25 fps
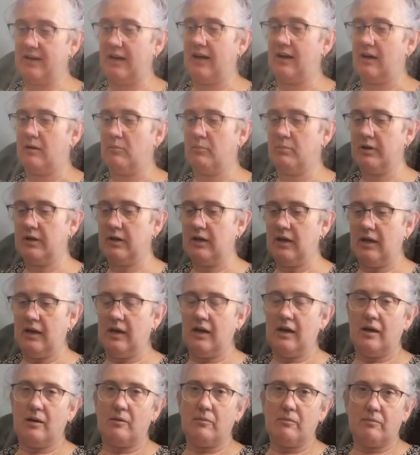up.
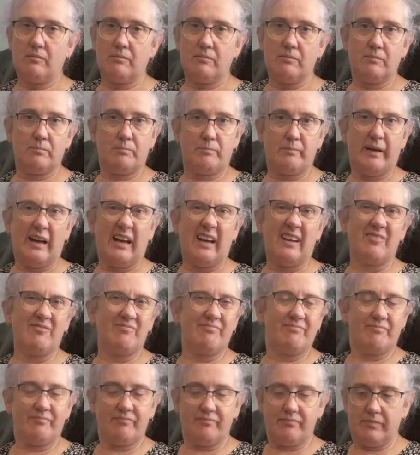But
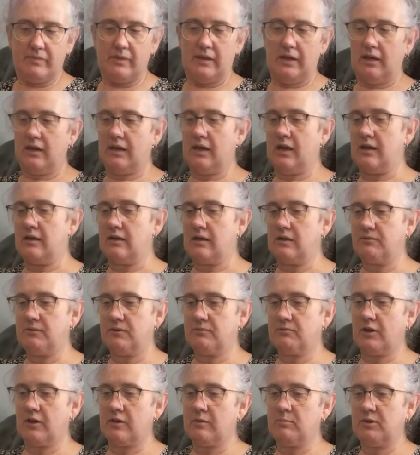again, if you've
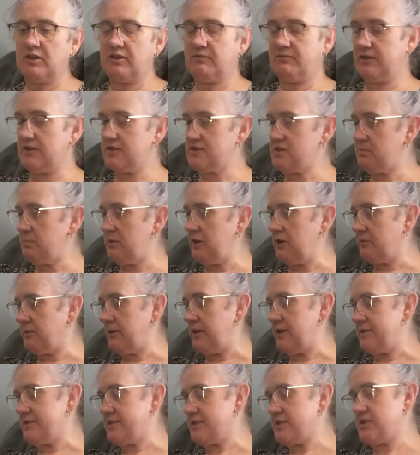got a bit of
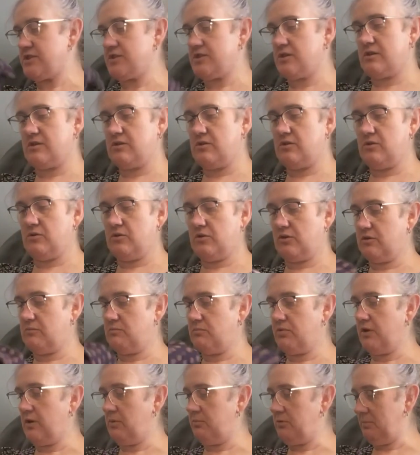experience, you can
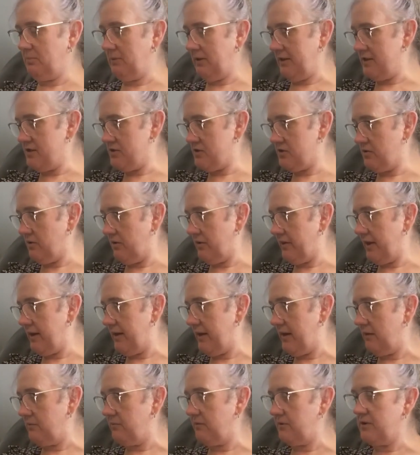probably sort that
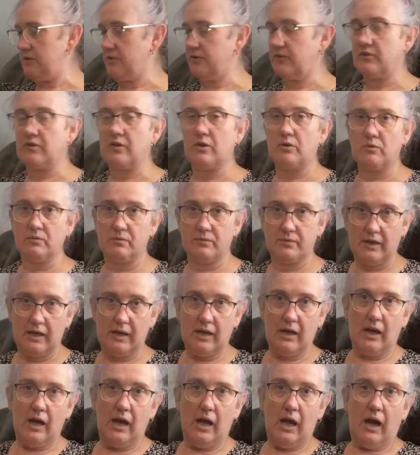out for yourself.
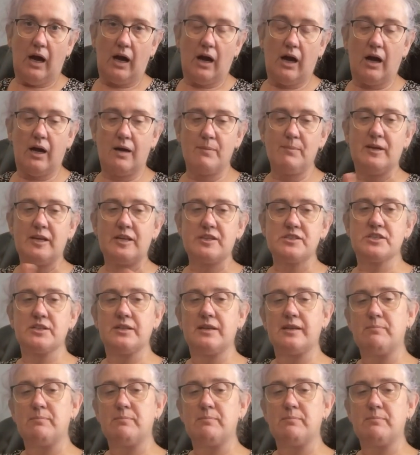I'm actually